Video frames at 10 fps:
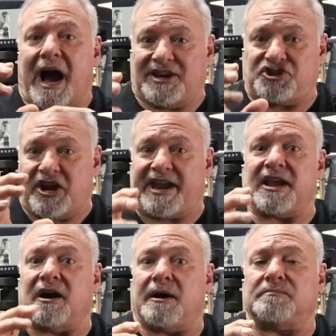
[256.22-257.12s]
I shake
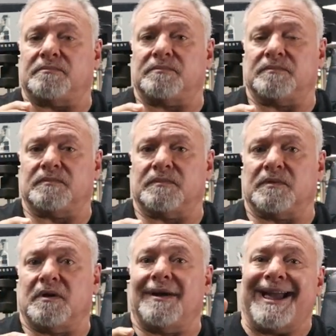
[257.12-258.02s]
it up.
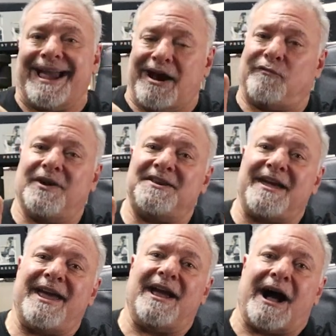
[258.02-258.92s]
Every
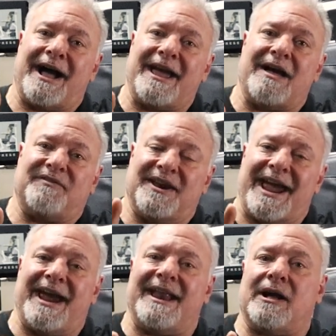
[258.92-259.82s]
day I have an
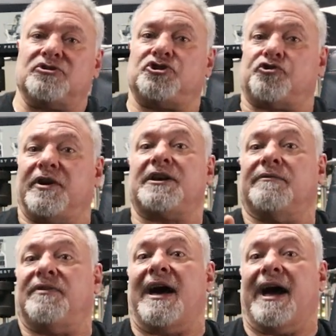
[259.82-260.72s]
8 ounce drink
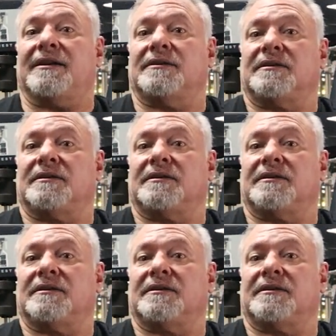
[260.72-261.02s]
of that.